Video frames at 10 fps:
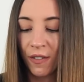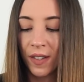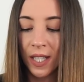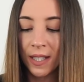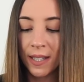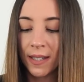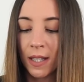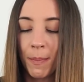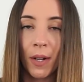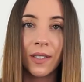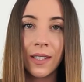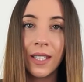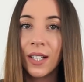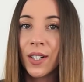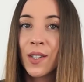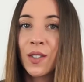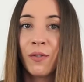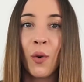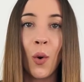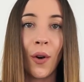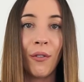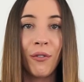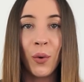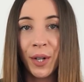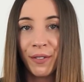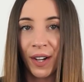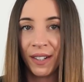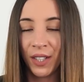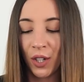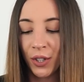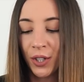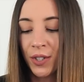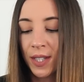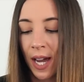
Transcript: Vince slip-on sneakers for $45,